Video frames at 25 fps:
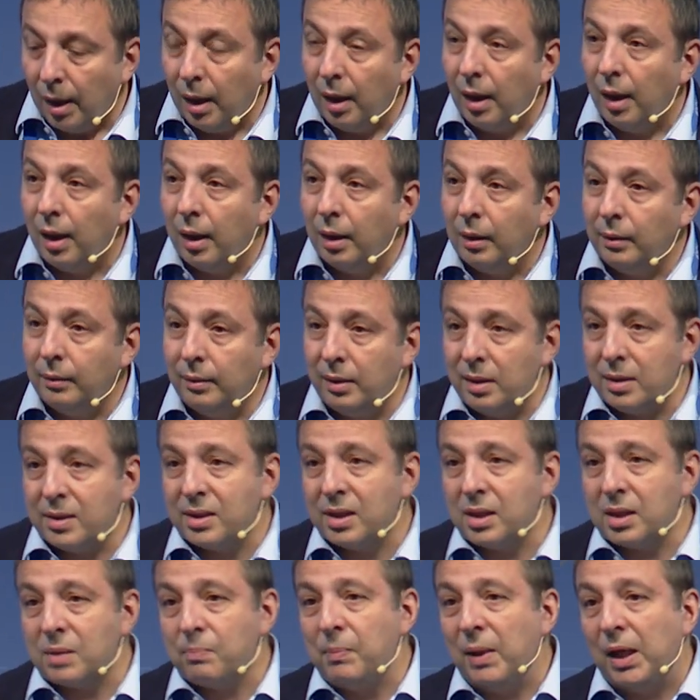This
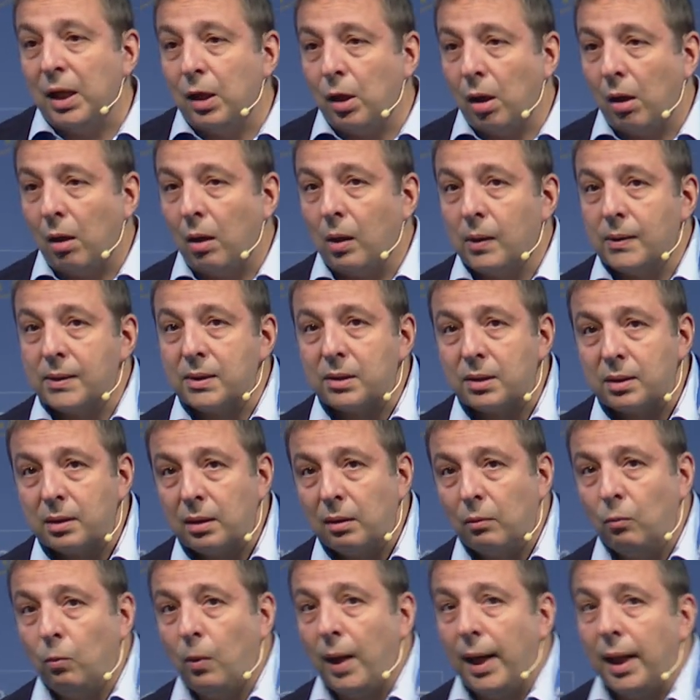is because
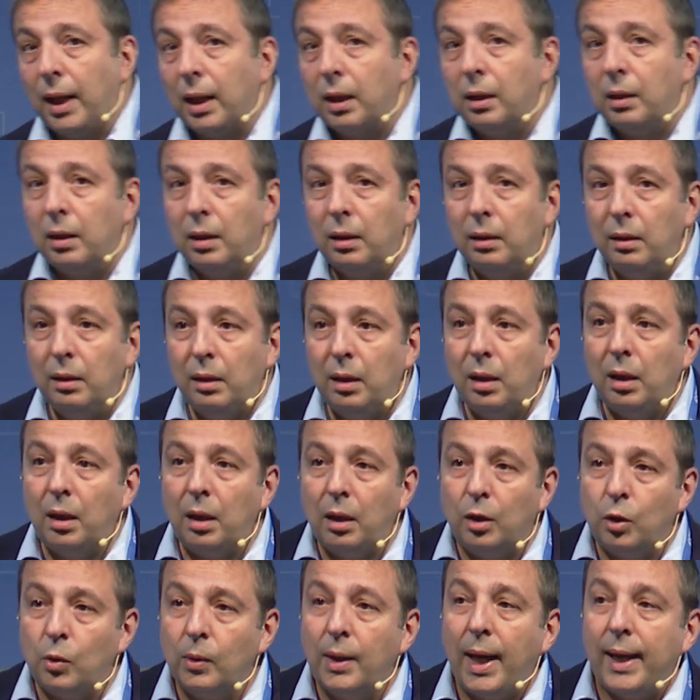when the
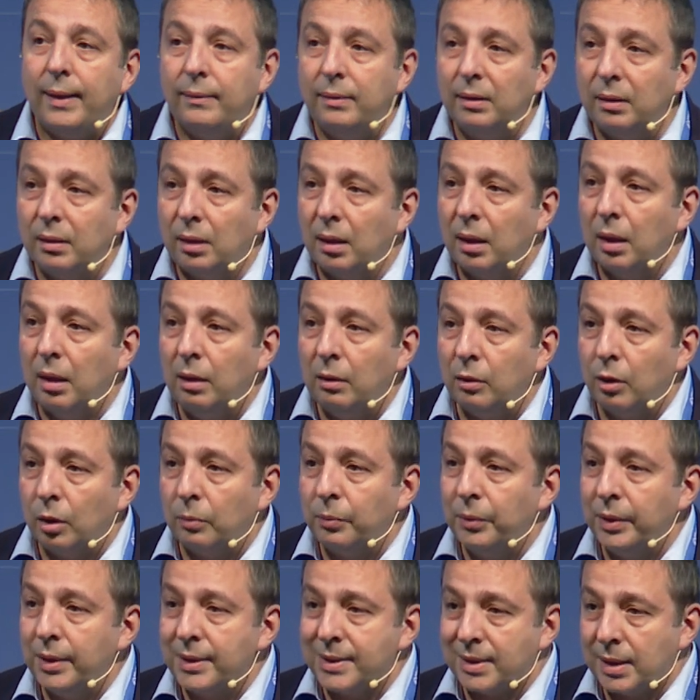United Kingdom
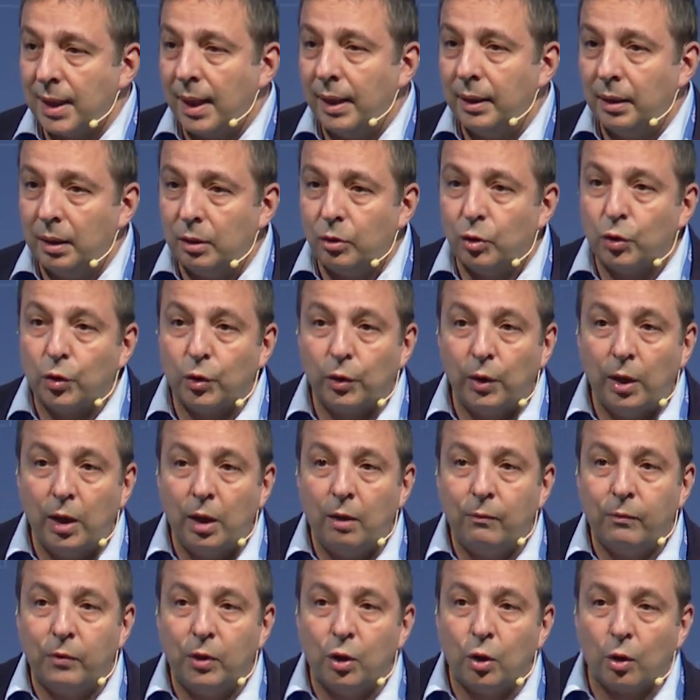decided to
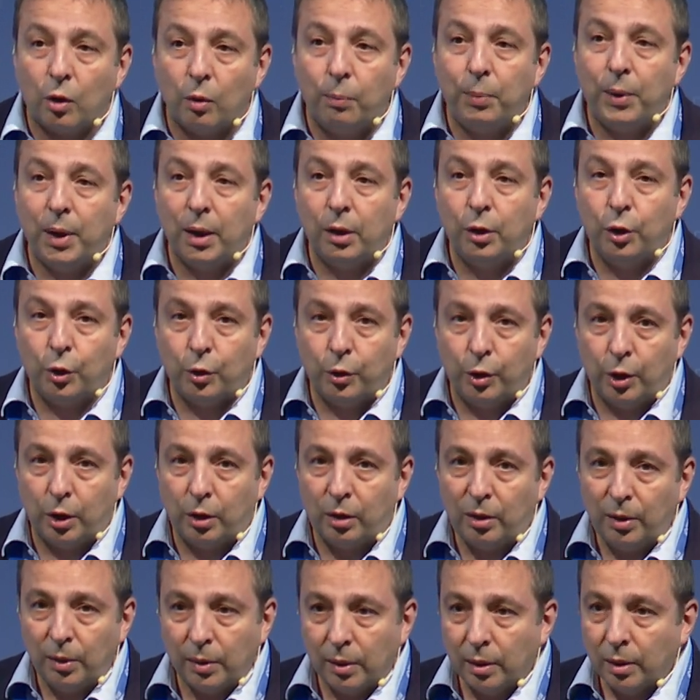leave the European
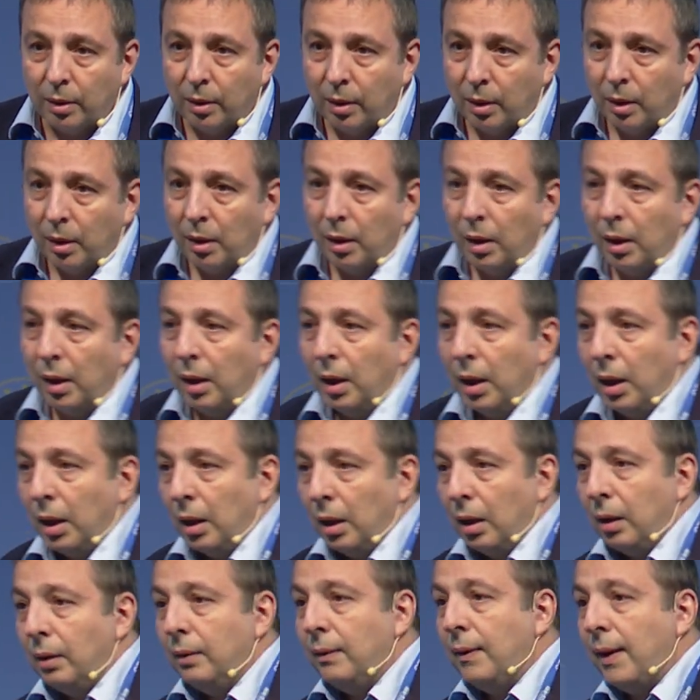Union,
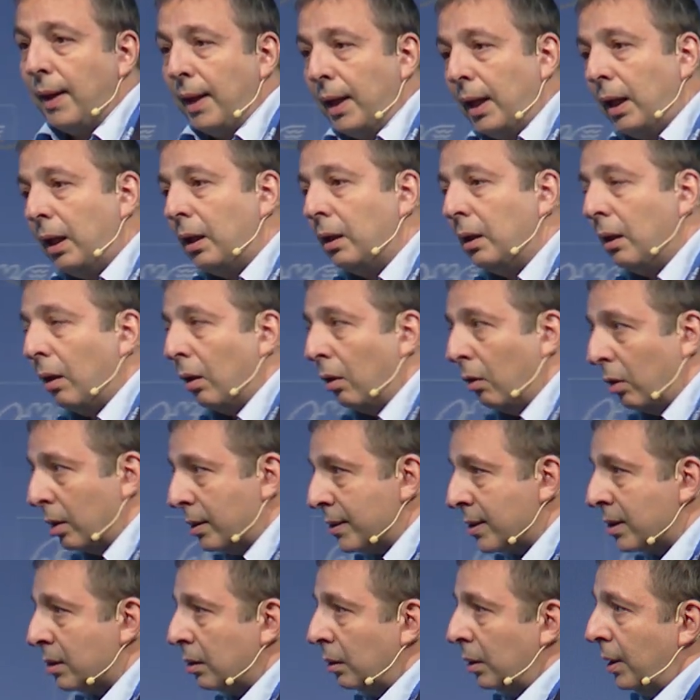they
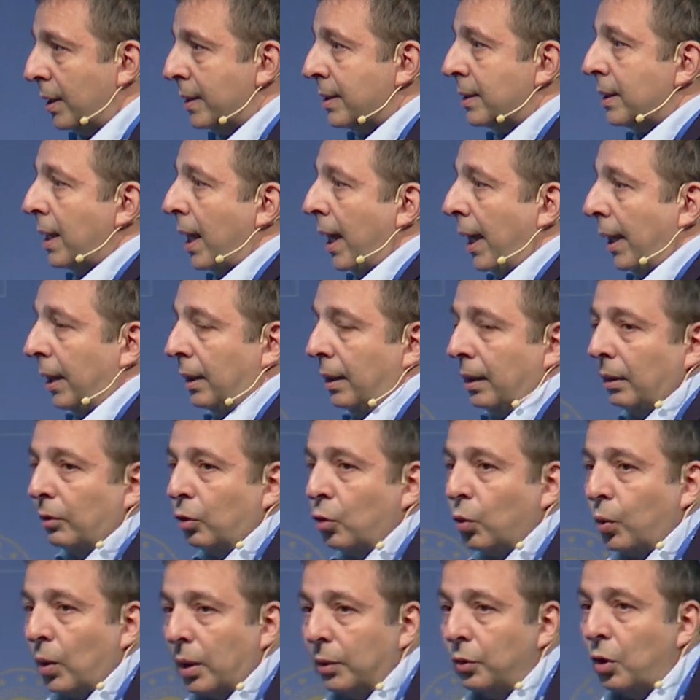also decided
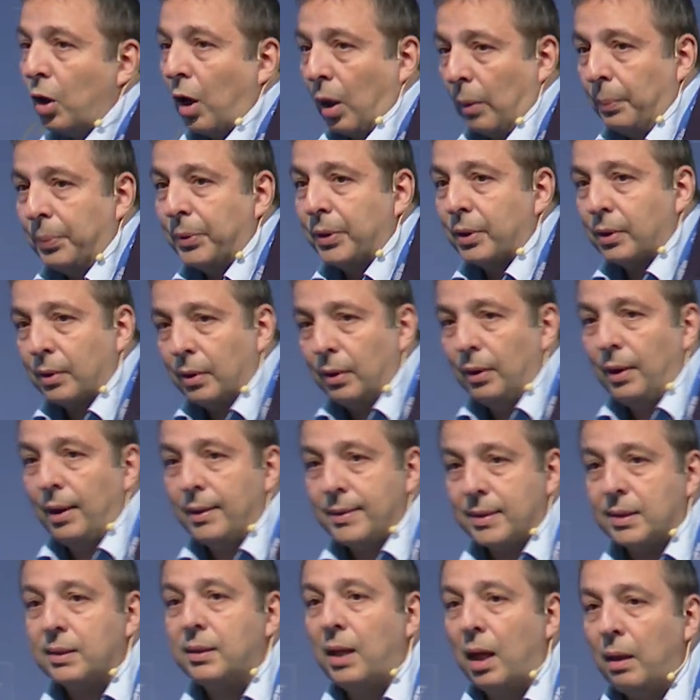to adopt the
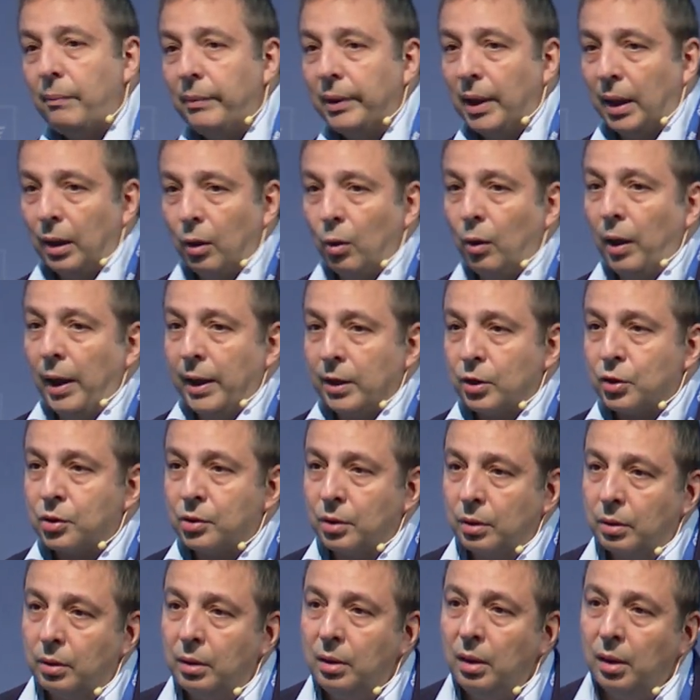same
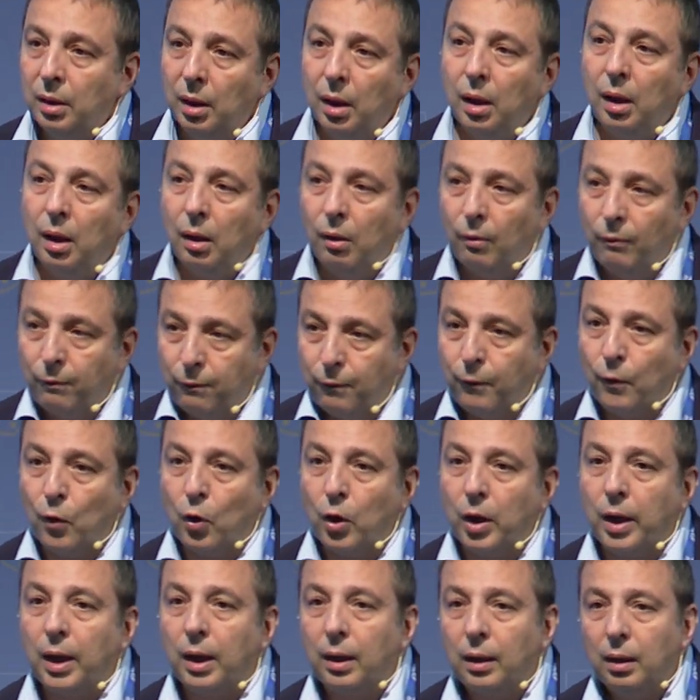regulation
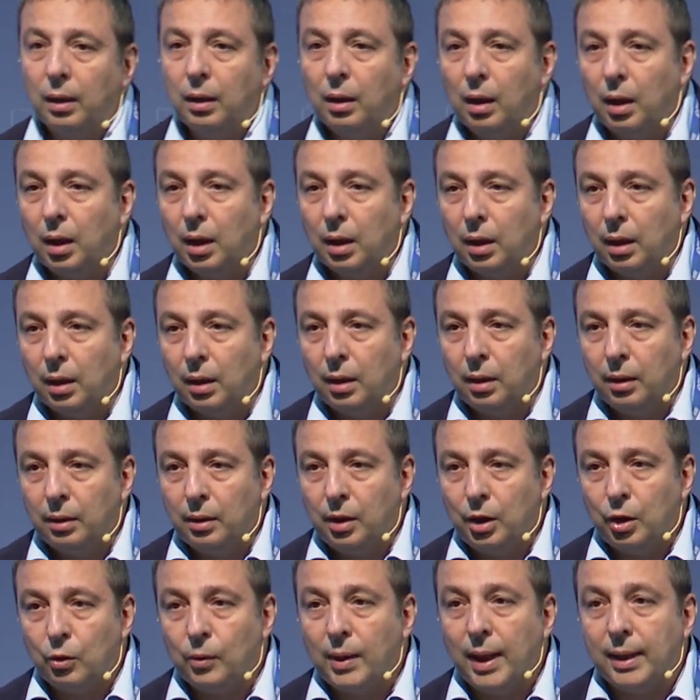for the
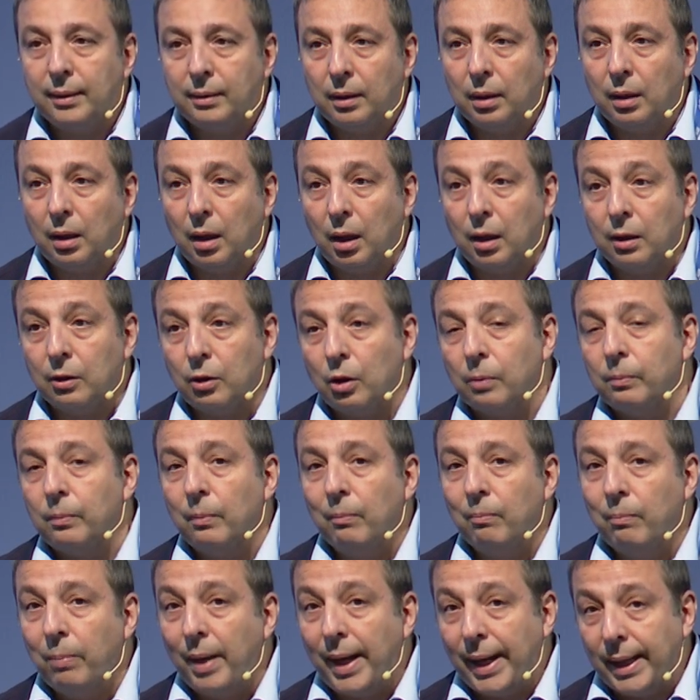United Kingdom.
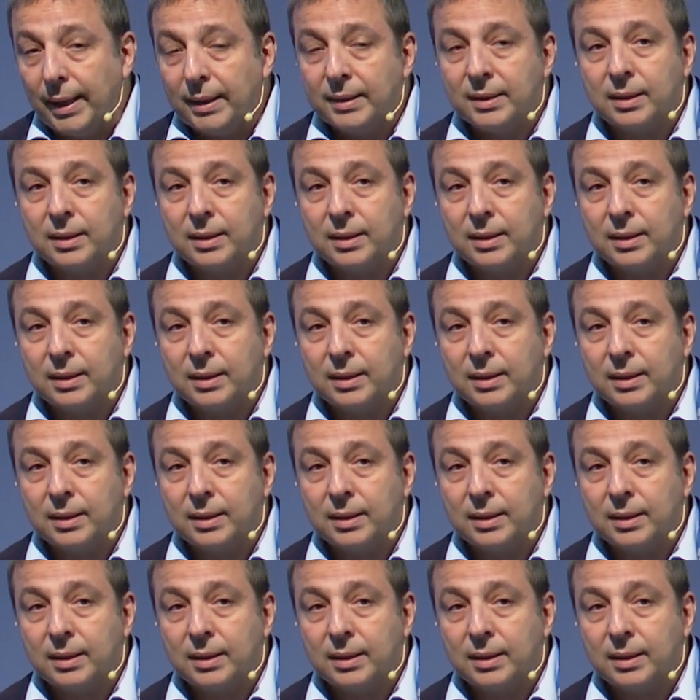But